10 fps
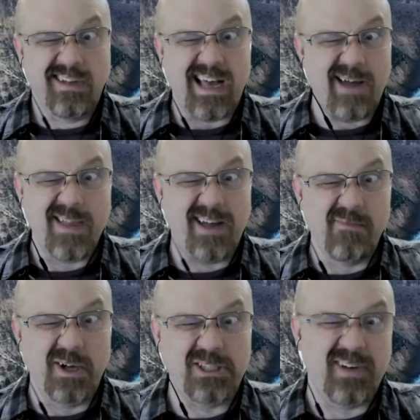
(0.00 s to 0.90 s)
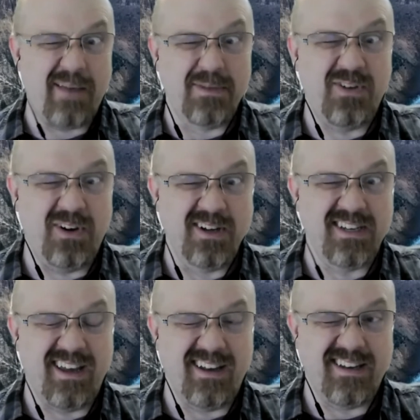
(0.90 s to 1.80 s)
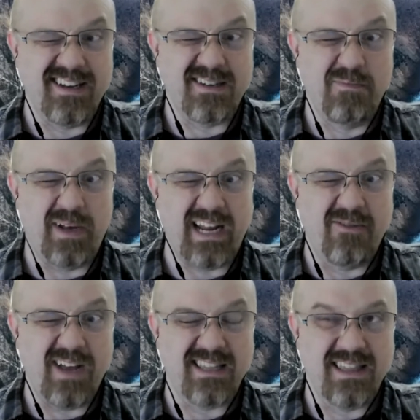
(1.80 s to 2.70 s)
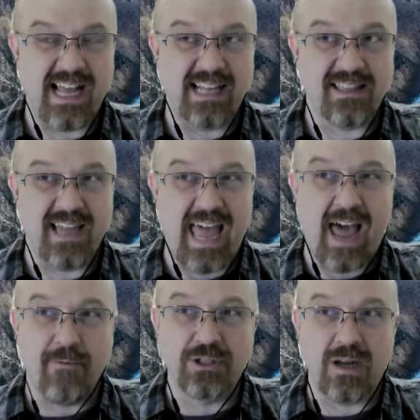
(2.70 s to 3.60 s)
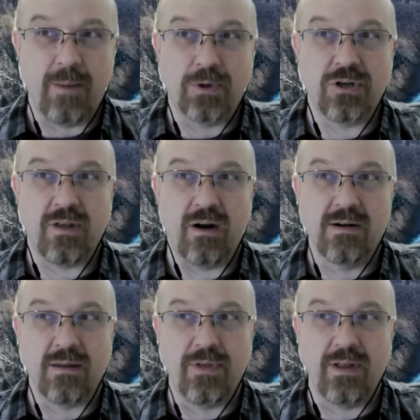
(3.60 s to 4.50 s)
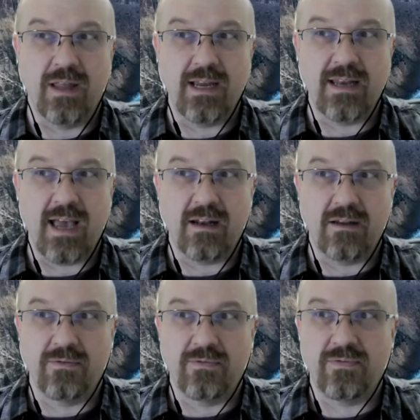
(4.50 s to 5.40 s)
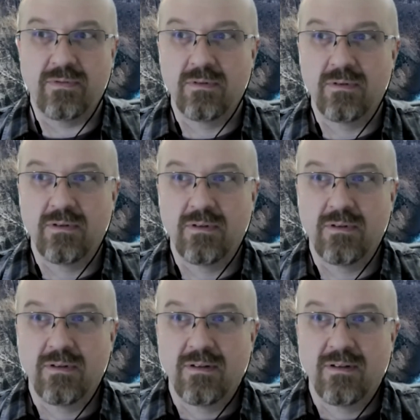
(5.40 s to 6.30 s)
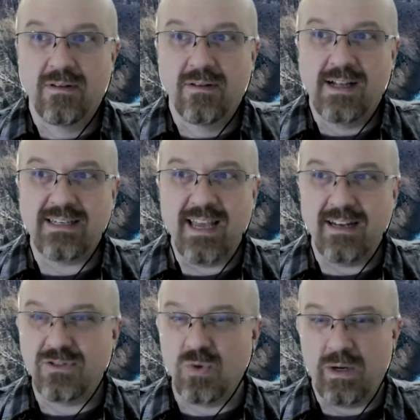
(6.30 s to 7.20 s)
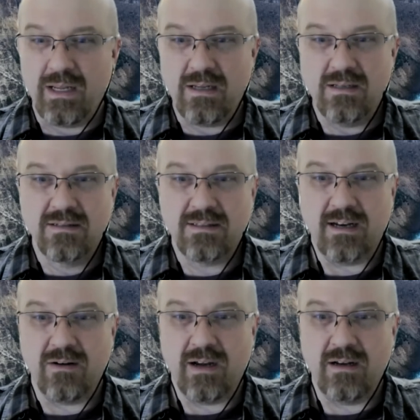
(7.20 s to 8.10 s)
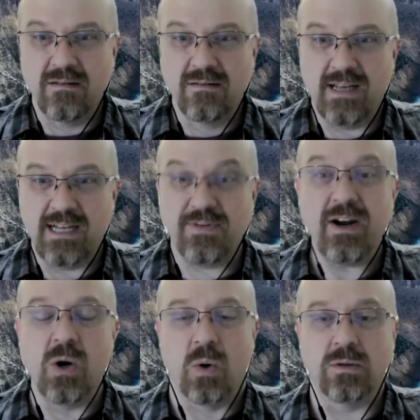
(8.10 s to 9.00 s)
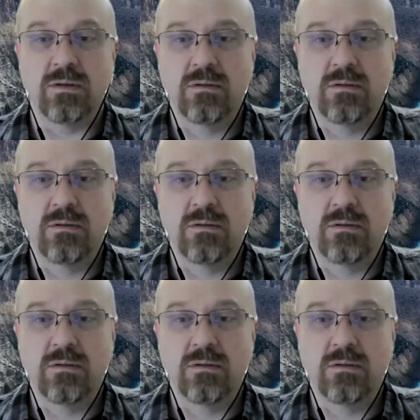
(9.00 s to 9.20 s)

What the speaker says: I'm not much of an atmospheric scientist, but the average temperature there is something like it's -20 centigrade. It's very cold.